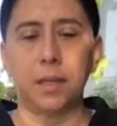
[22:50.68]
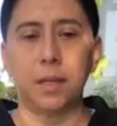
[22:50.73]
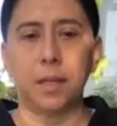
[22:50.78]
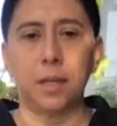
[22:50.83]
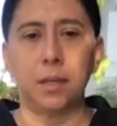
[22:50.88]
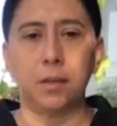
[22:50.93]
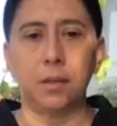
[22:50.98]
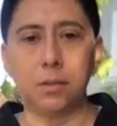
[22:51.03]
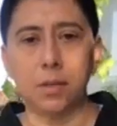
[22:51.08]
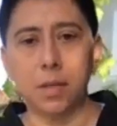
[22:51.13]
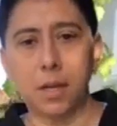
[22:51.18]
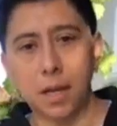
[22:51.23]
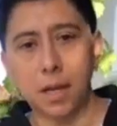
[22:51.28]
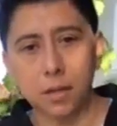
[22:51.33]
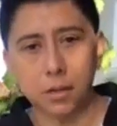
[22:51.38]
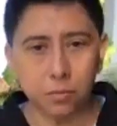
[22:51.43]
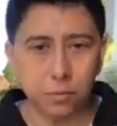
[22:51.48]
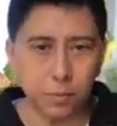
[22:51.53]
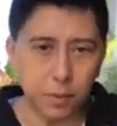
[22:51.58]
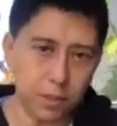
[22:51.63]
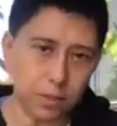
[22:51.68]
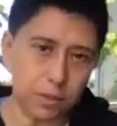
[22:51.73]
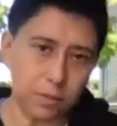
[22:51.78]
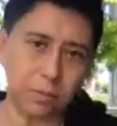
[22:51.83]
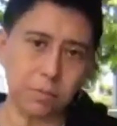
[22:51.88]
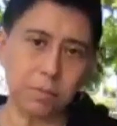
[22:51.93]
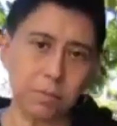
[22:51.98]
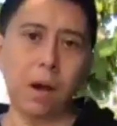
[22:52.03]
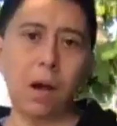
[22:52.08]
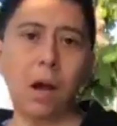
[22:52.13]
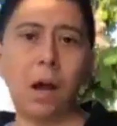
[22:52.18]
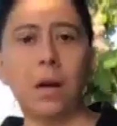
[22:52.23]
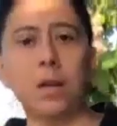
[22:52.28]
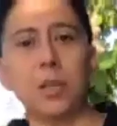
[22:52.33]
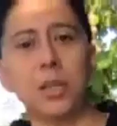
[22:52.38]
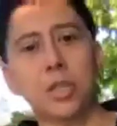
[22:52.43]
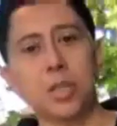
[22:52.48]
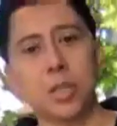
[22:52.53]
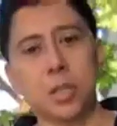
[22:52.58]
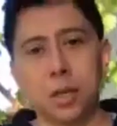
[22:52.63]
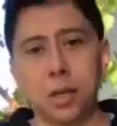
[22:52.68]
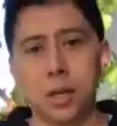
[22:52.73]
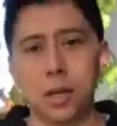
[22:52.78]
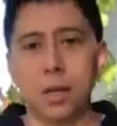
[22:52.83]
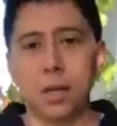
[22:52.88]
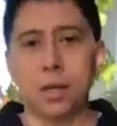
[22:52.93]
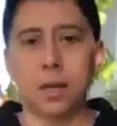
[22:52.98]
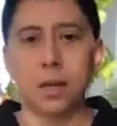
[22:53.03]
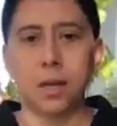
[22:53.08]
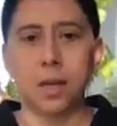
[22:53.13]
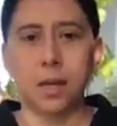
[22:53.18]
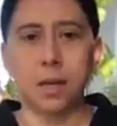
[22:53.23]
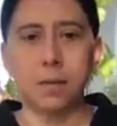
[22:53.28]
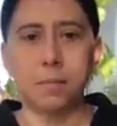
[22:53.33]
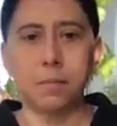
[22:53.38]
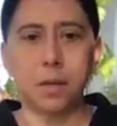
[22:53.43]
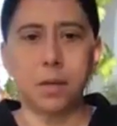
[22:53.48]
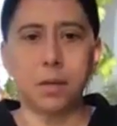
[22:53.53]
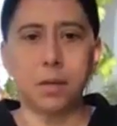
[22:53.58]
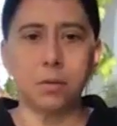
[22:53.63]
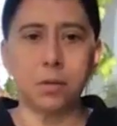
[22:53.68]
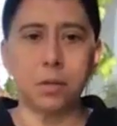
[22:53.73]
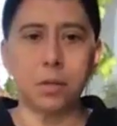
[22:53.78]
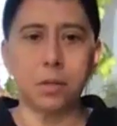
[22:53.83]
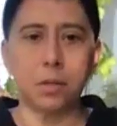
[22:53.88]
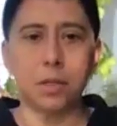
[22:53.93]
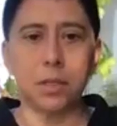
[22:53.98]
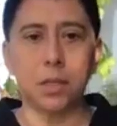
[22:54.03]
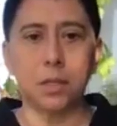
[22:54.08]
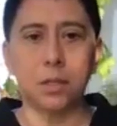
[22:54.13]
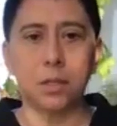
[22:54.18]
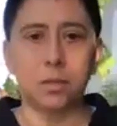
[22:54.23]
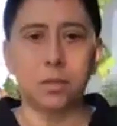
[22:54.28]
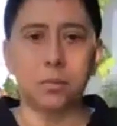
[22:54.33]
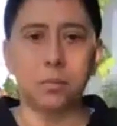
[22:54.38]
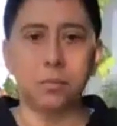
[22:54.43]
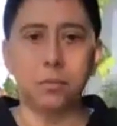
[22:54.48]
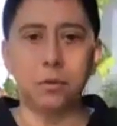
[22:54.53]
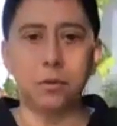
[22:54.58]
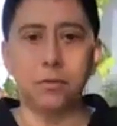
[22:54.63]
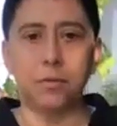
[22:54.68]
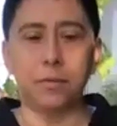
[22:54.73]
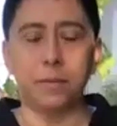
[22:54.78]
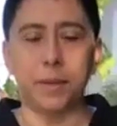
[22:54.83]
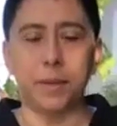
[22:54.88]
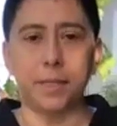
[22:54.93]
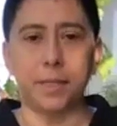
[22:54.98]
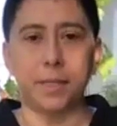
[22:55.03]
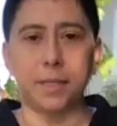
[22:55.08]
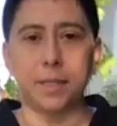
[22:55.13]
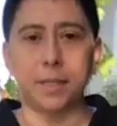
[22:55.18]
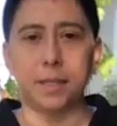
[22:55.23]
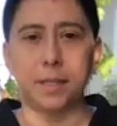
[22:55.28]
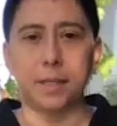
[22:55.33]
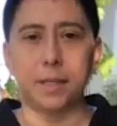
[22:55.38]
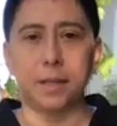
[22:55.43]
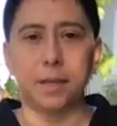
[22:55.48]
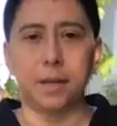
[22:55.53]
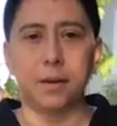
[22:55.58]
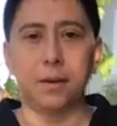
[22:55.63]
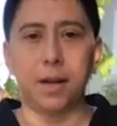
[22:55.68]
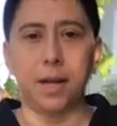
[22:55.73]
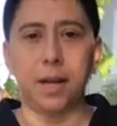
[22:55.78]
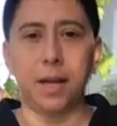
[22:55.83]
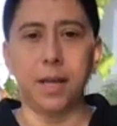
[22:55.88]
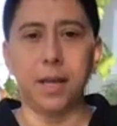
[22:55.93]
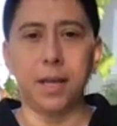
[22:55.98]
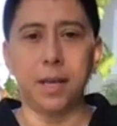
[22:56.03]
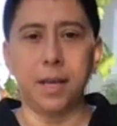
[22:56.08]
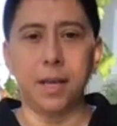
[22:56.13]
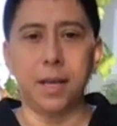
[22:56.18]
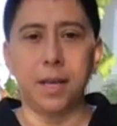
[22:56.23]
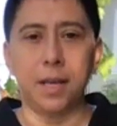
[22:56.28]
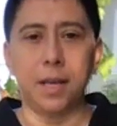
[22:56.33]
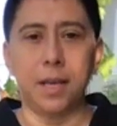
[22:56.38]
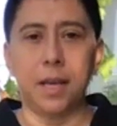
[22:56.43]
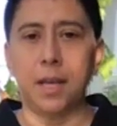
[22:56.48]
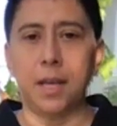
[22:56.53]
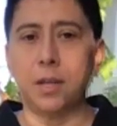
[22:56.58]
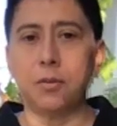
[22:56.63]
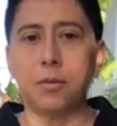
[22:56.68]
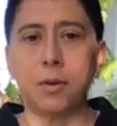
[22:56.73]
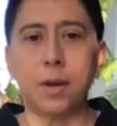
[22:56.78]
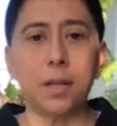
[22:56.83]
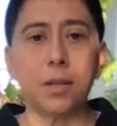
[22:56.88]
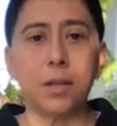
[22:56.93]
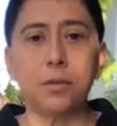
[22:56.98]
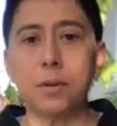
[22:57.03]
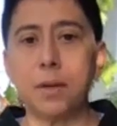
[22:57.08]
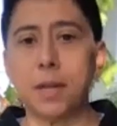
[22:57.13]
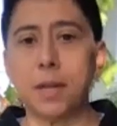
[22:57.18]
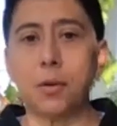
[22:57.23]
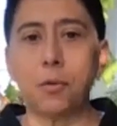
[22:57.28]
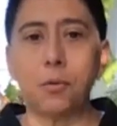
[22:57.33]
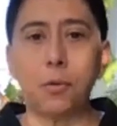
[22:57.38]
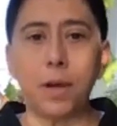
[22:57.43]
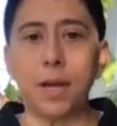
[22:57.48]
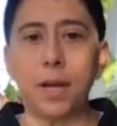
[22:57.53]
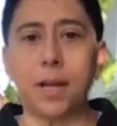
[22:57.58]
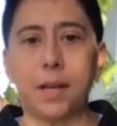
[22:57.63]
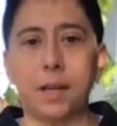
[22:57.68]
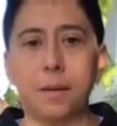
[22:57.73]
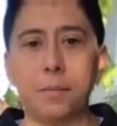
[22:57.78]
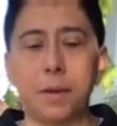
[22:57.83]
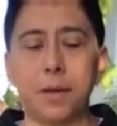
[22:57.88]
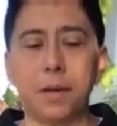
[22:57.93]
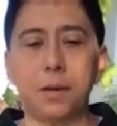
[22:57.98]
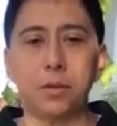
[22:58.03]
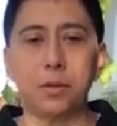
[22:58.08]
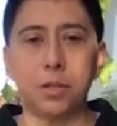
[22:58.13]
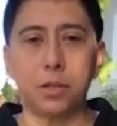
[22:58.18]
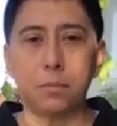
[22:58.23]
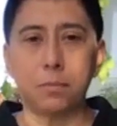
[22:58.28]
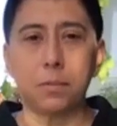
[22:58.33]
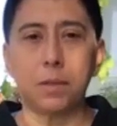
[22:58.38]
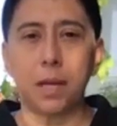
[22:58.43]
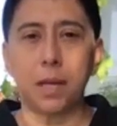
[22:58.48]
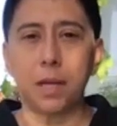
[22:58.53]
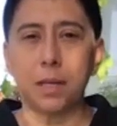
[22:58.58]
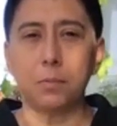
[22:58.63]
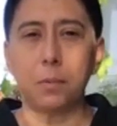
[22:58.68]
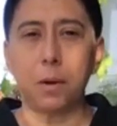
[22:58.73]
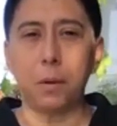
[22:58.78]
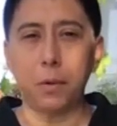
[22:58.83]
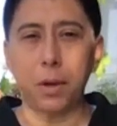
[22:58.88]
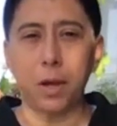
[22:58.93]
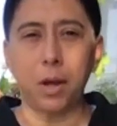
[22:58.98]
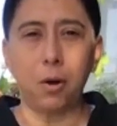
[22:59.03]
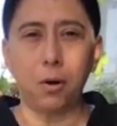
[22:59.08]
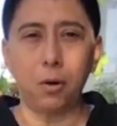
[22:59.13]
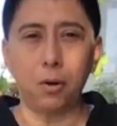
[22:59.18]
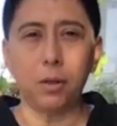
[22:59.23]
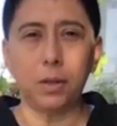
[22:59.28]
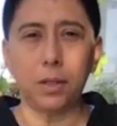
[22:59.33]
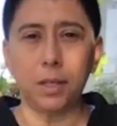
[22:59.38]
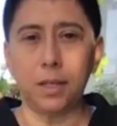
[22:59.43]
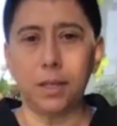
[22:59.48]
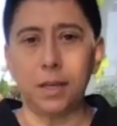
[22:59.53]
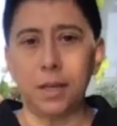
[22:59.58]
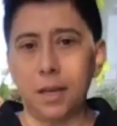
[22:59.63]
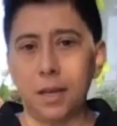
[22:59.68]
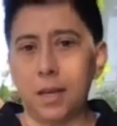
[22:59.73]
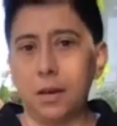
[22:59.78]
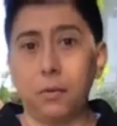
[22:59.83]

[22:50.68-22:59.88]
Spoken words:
Doesn't have to be too much. It can be just gentle movements, all right? And you can do it quickly, because sometimes what we're holding, we